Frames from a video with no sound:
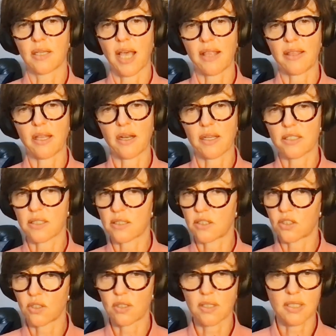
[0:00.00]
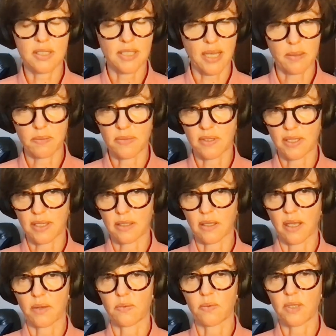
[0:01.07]
And then I just do the same thing,
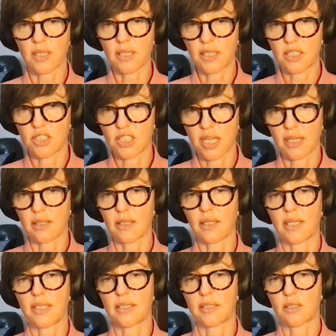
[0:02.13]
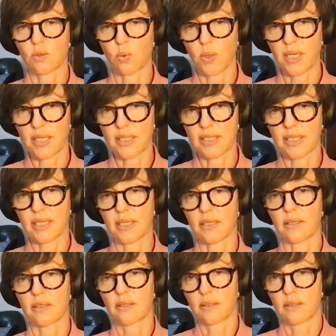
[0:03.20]
like really gently squeezing